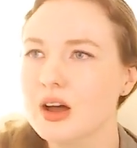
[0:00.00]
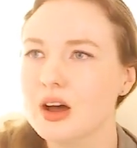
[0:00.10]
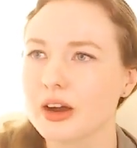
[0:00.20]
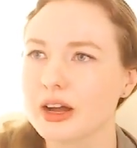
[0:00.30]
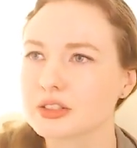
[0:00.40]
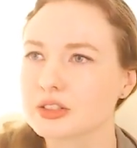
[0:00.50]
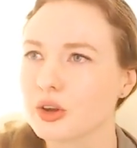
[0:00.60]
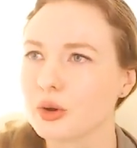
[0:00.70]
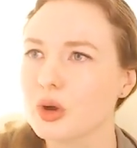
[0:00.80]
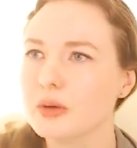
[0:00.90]
Alright,
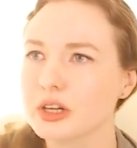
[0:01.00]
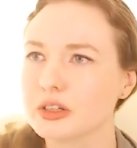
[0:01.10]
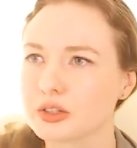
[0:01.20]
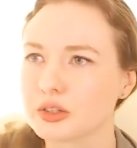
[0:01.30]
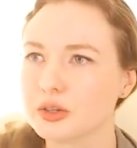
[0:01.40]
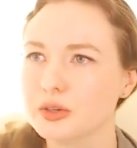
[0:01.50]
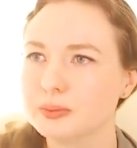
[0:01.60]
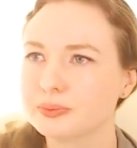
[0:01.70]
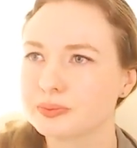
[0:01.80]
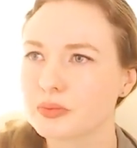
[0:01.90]
so what I'm going to do
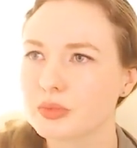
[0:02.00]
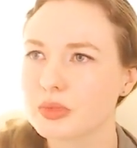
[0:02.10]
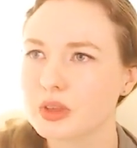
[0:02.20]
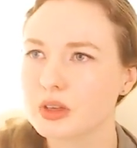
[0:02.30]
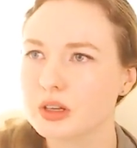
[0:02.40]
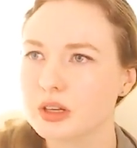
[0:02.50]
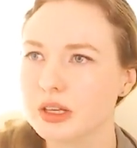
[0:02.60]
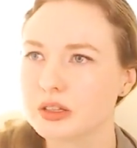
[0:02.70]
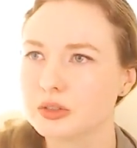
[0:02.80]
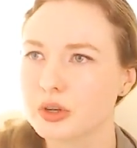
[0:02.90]

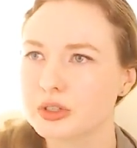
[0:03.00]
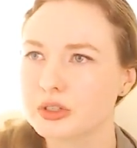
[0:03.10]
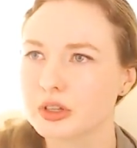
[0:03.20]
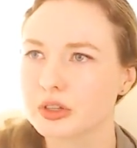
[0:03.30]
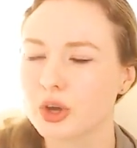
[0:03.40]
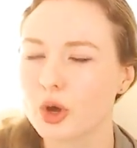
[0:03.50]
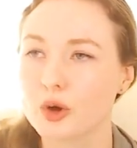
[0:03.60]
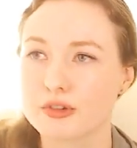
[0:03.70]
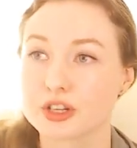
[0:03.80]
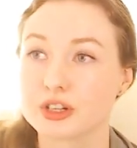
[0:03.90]
is notice that the
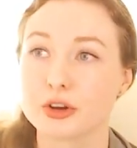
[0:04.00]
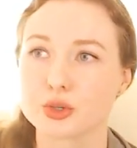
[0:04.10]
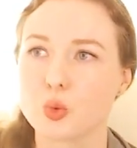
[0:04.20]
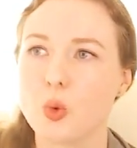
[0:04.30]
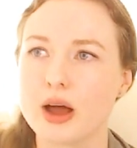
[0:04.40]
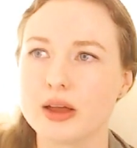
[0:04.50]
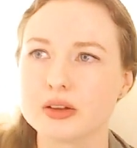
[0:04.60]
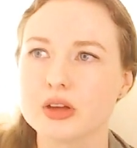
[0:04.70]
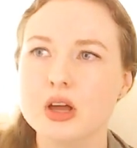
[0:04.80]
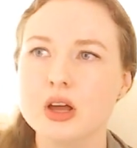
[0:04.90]
coefficient here is
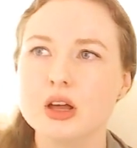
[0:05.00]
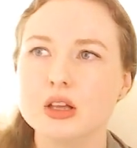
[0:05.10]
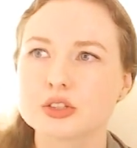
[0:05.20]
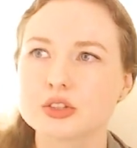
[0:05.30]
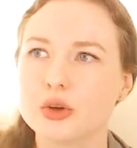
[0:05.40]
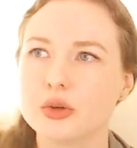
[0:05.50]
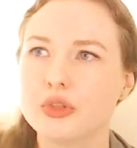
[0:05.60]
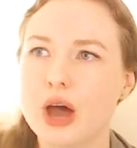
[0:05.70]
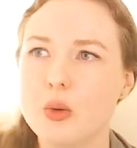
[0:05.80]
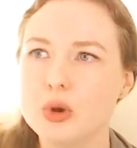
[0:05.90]
1, so
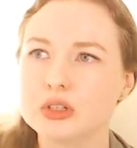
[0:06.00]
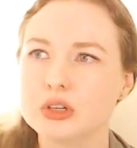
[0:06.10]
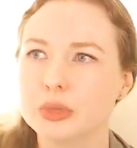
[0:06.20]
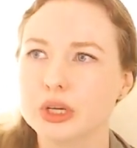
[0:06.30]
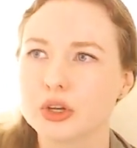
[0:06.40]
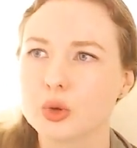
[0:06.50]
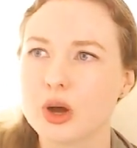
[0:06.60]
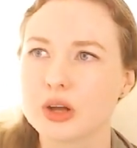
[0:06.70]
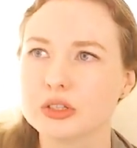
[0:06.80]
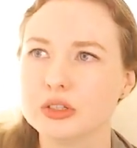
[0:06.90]
that one's going to be a good
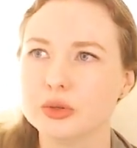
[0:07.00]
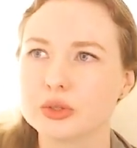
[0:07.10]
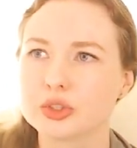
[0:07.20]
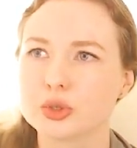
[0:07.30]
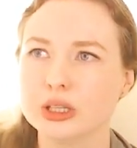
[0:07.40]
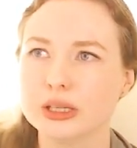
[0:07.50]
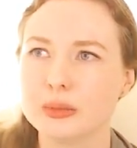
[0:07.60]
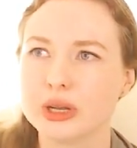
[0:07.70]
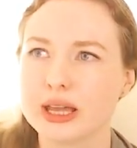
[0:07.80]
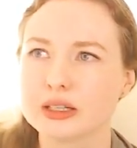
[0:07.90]
one to use to
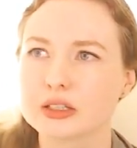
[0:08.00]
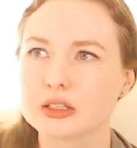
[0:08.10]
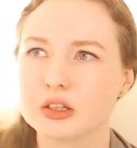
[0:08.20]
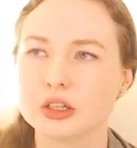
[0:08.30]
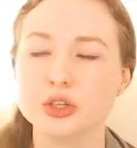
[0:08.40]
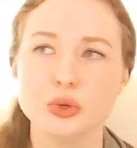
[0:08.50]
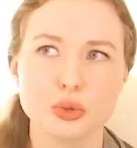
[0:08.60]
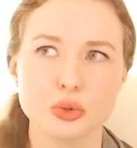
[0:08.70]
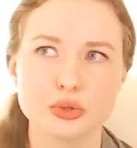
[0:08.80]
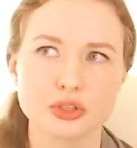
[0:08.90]
eliminate the
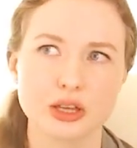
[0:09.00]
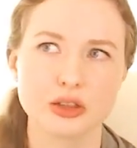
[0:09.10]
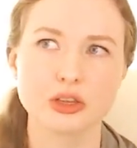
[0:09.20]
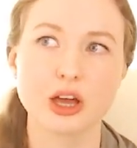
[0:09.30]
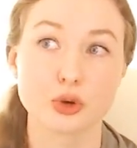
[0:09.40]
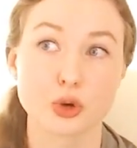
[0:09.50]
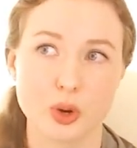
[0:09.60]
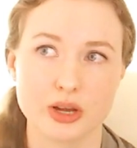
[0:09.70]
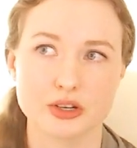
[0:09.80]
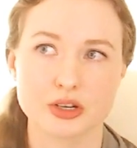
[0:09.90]
u's in the other
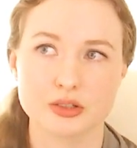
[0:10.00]
equation.